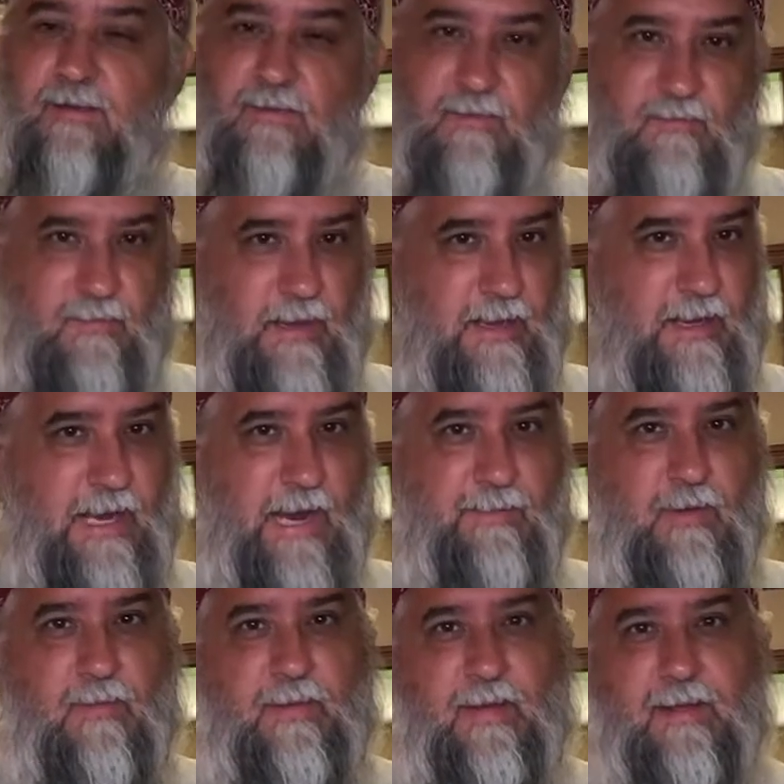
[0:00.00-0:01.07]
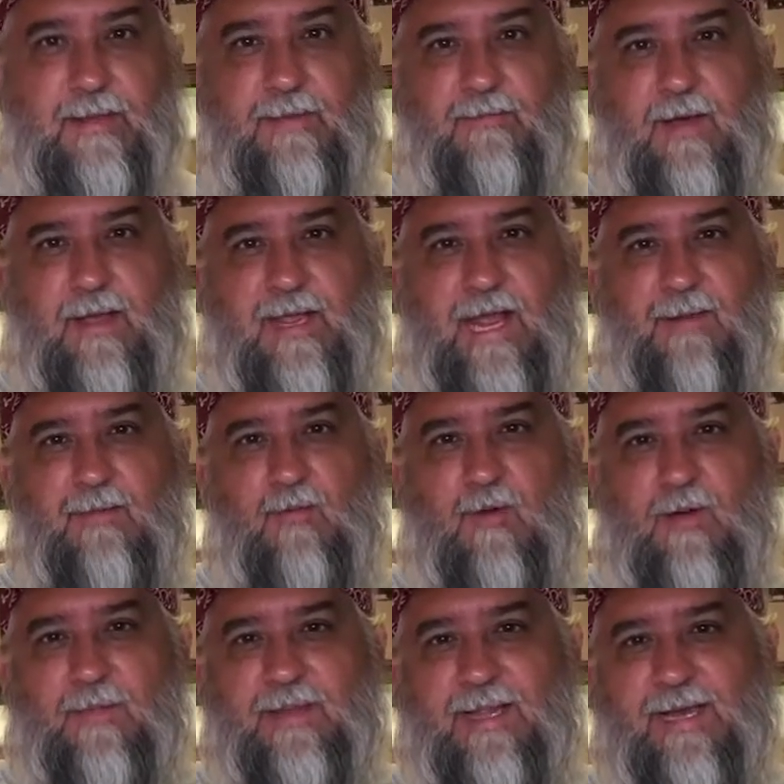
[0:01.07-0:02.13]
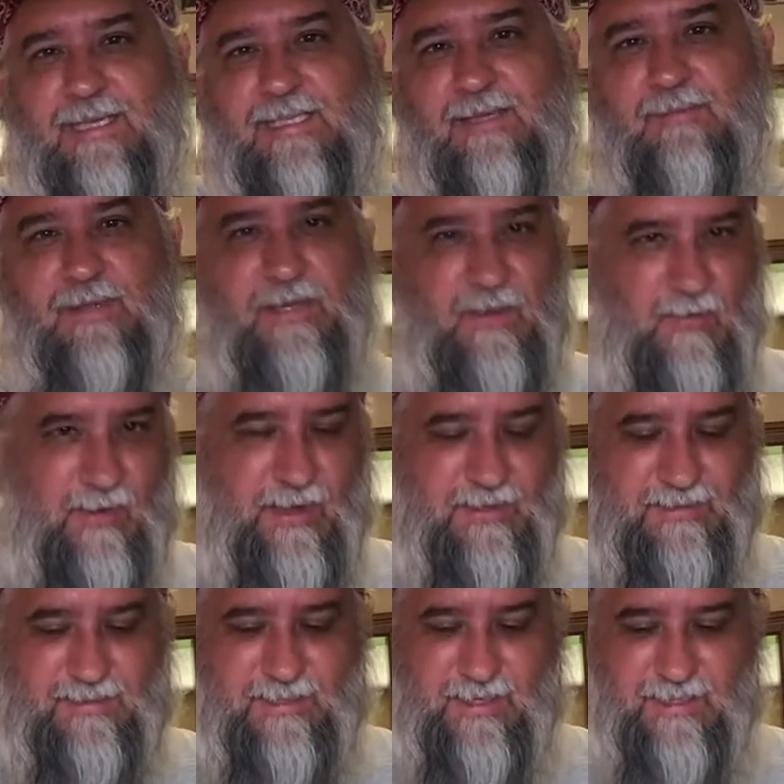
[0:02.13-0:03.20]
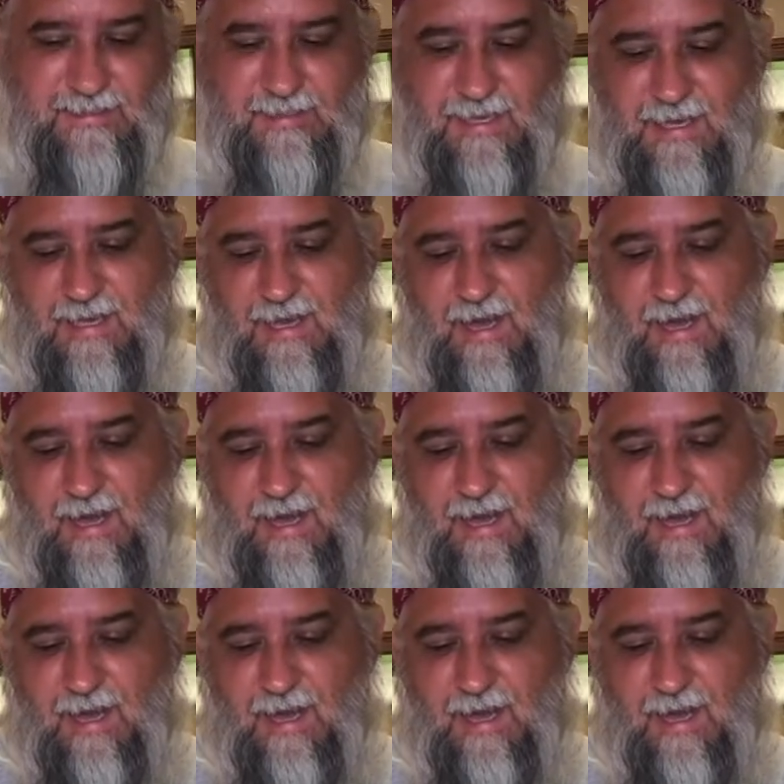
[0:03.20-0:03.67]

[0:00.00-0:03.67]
My cameraman, my camerawoman likes it, but no one else does.